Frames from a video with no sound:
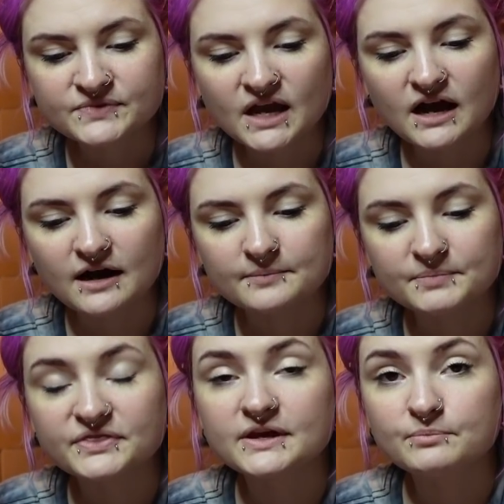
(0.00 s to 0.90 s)

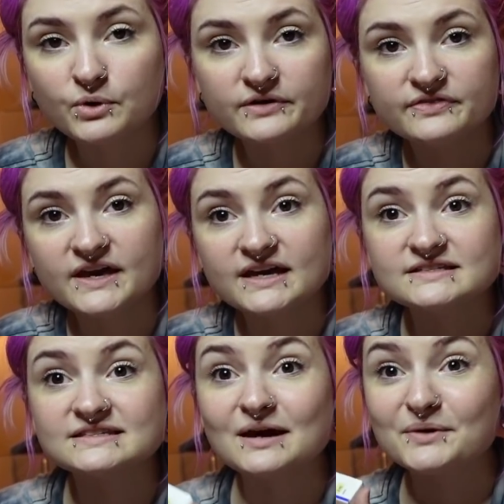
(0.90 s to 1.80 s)
But the important thing
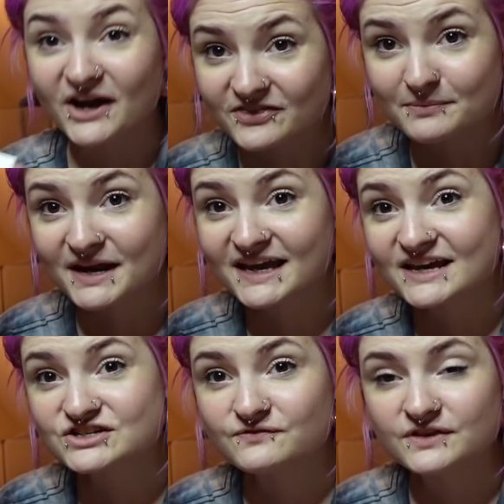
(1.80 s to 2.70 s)
is that we got the
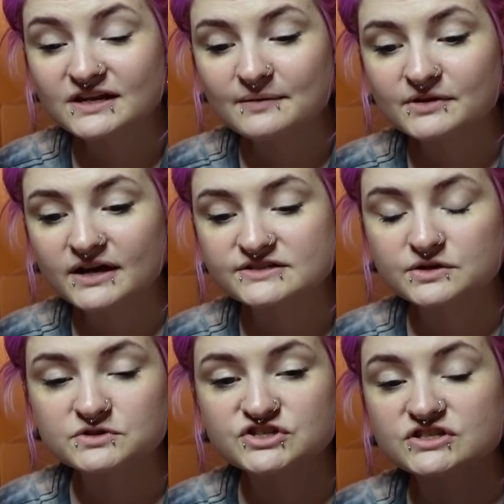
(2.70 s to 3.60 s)
medication for the nebulizer,
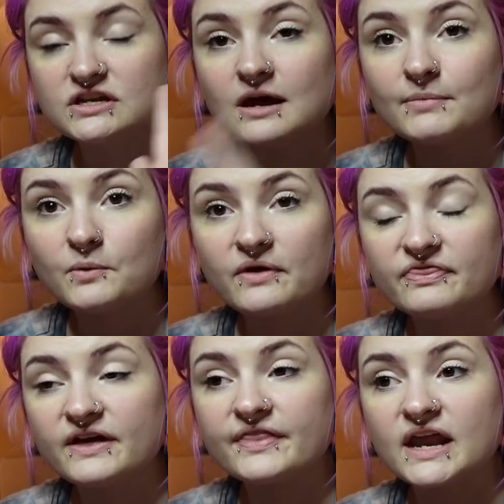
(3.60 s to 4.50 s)
which is the #1
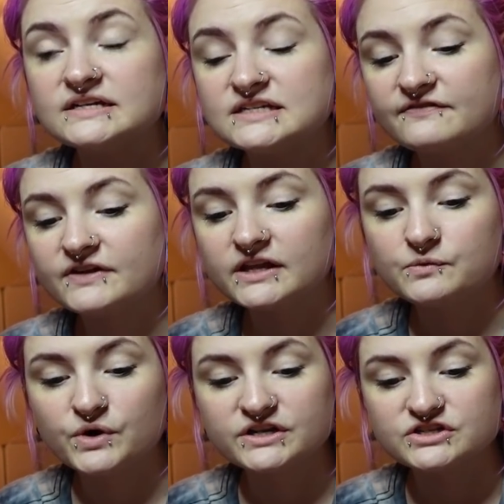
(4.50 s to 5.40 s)
thing that I definitely
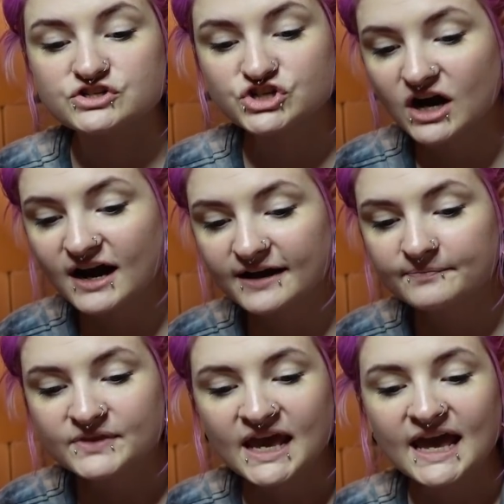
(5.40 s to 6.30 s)
wanted to try.
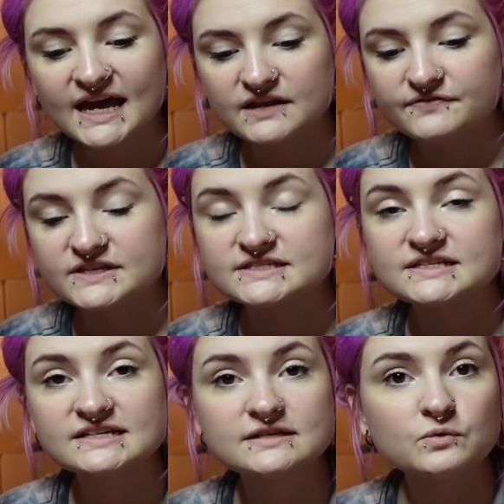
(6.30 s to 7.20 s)
And if this
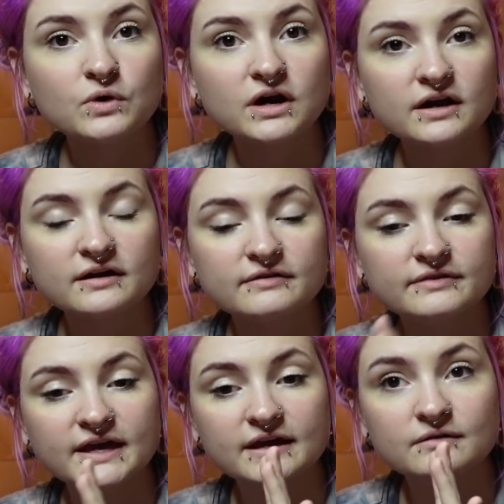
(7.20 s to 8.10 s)
doesn't work,
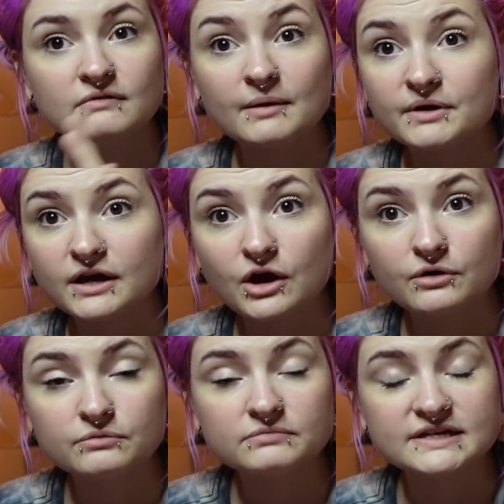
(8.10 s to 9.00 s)
then I'm gonna
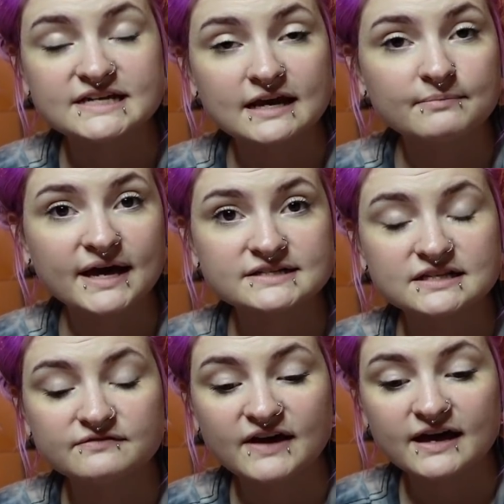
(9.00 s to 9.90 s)
go and take him back to
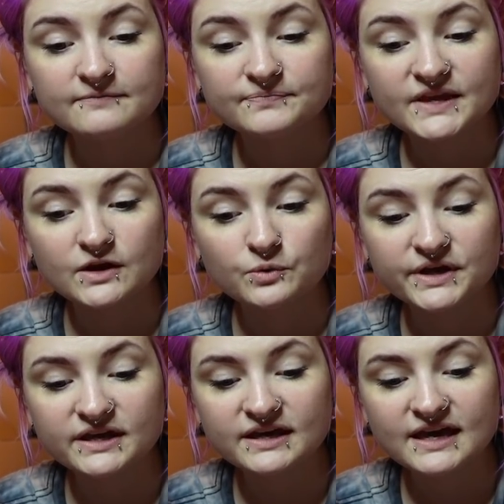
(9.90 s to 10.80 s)
the vet in a
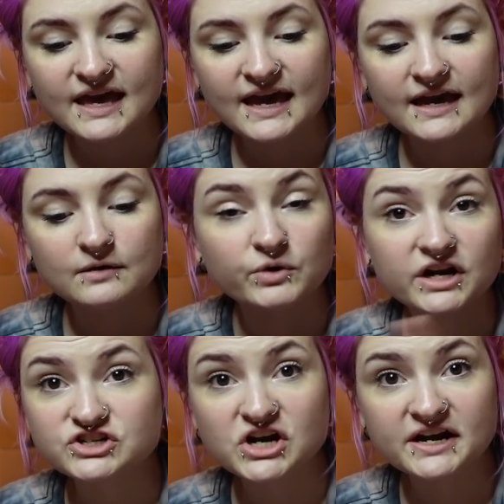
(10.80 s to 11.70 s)
week, and we're
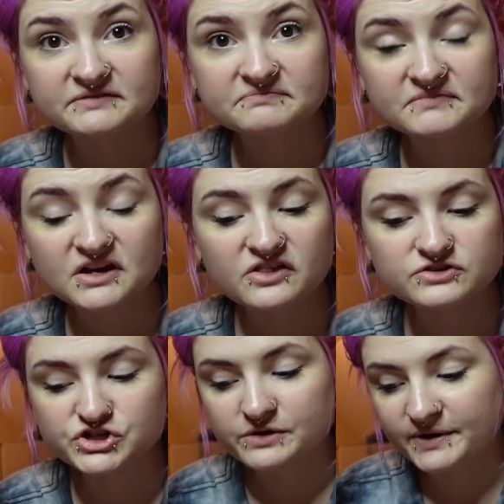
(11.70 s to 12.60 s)
gonna try another
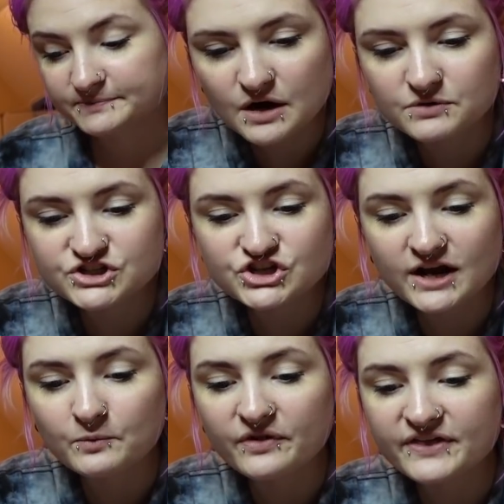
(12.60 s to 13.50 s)
treatment. So we're just
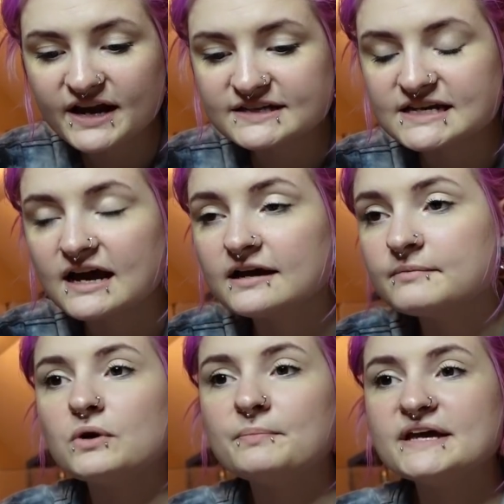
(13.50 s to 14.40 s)
trying one thing at a time.
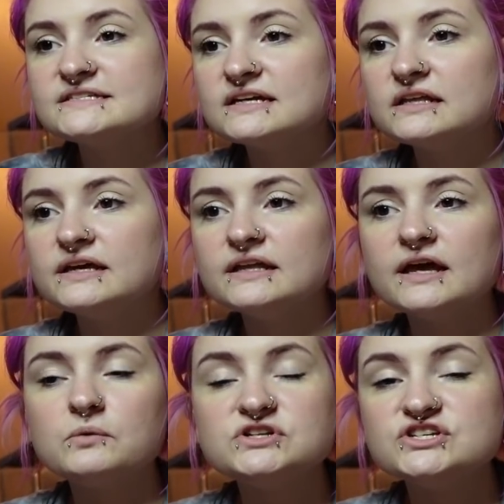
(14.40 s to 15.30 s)
We're basically,
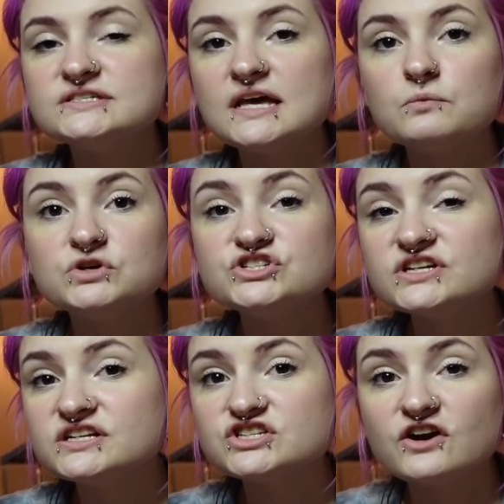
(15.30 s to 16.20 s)
like what she said, we're just
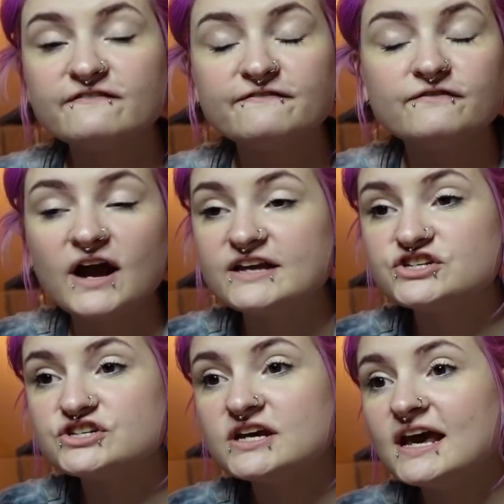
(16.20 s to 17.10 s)
gonna start
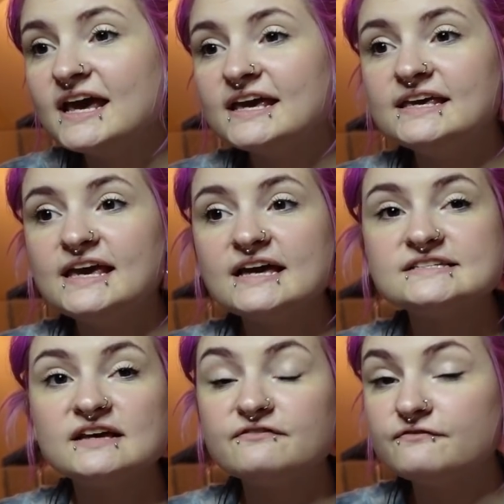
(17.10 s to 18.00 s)
fresh. He
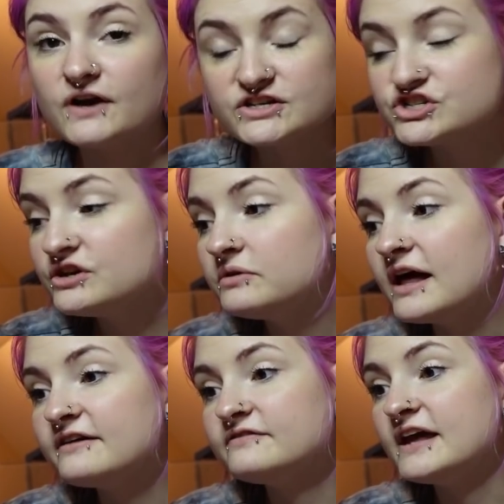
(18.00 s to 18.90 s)
has a fresh new
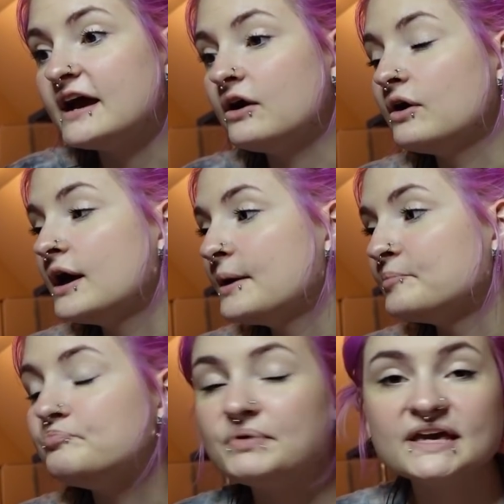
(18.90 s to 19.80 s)
life now,
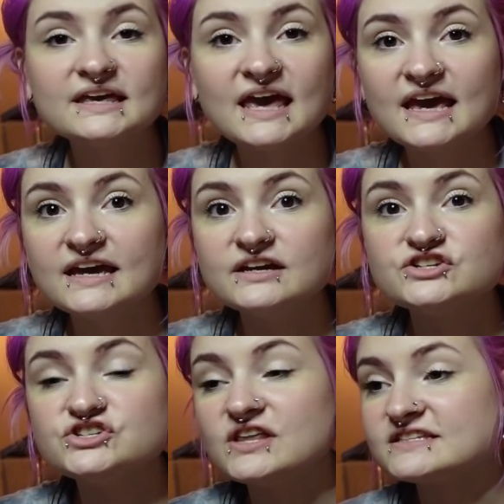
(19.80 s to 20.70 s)
big
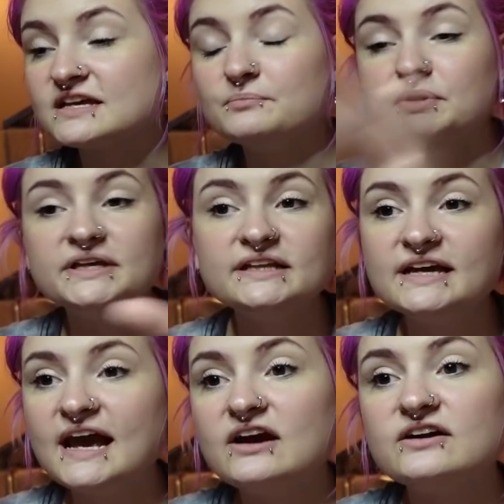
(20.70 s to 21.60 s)
cage that's
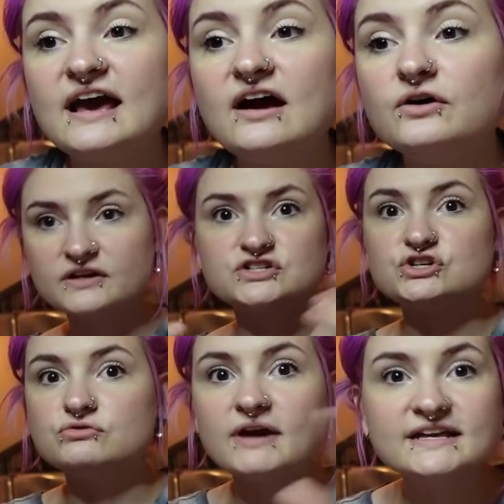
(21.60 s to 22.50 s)
completely aired out. There's
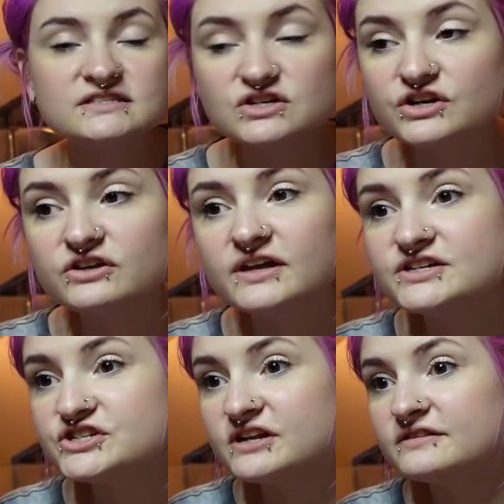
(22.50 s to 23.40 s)
great
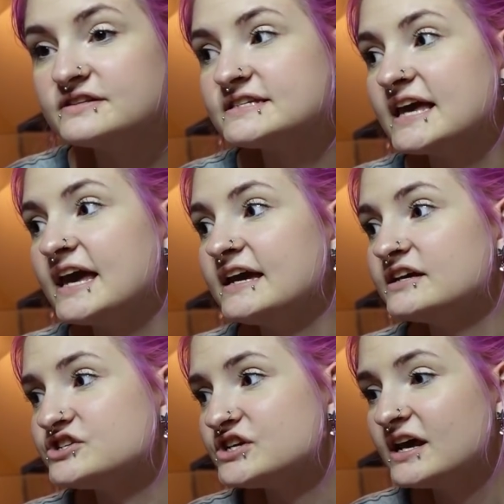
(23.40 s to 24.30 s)
circulation in this
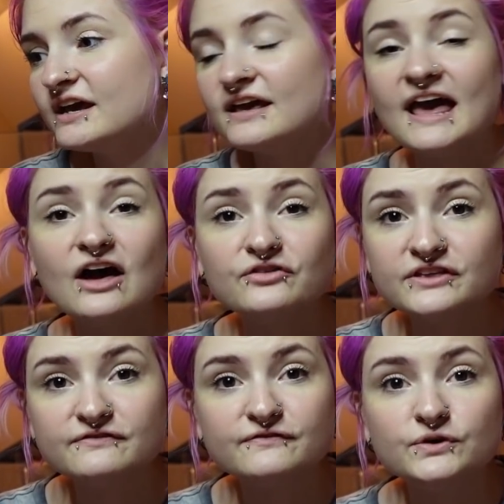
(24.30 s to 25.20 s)
cage.
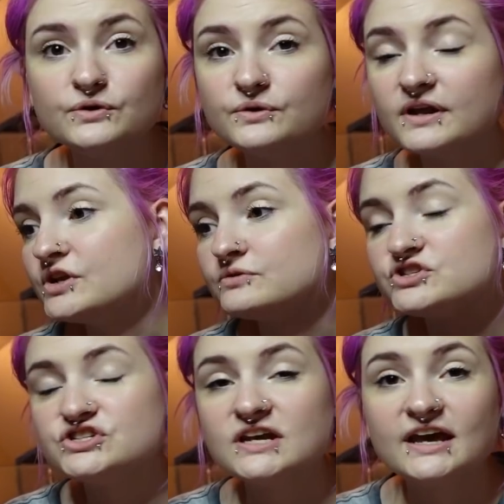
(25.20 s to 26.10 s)
Healthy food, you know,
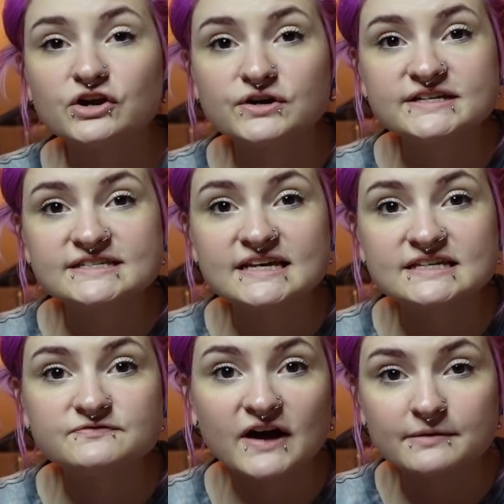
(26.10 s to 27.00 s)
just increase
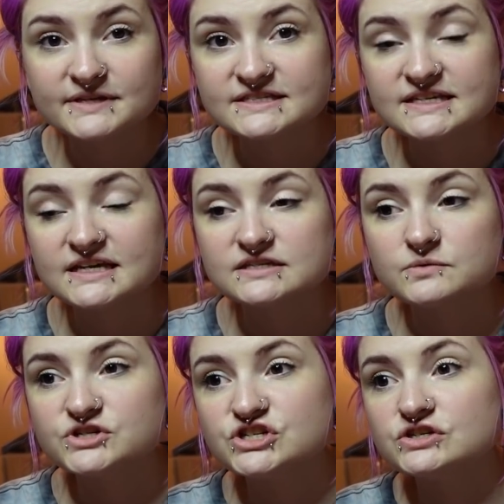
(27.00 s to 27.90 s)
his vitamin C is
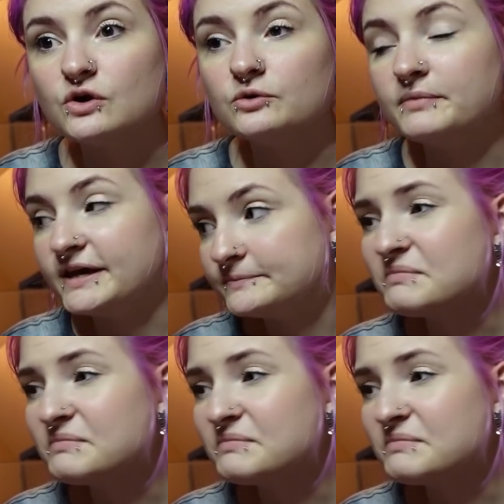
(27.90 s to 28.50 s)
what she told me.